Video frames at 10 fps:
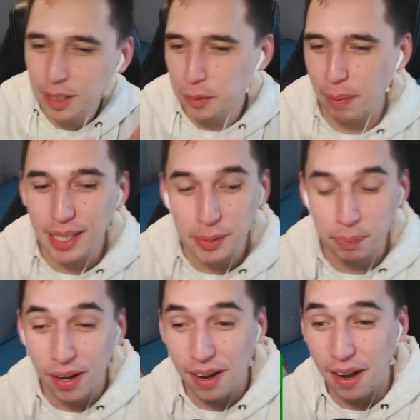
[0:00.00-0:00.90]
My space
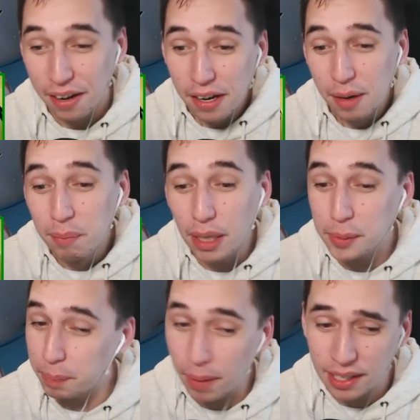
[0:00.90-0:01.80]
bomb! My
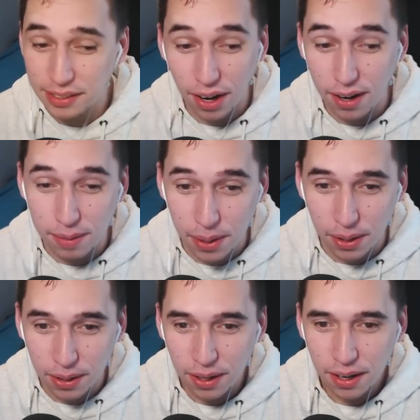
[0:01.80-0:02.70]
space
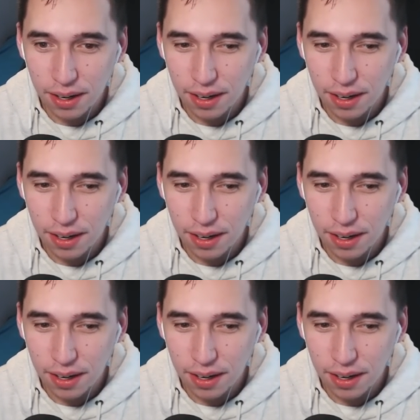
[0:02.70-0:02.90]
armor!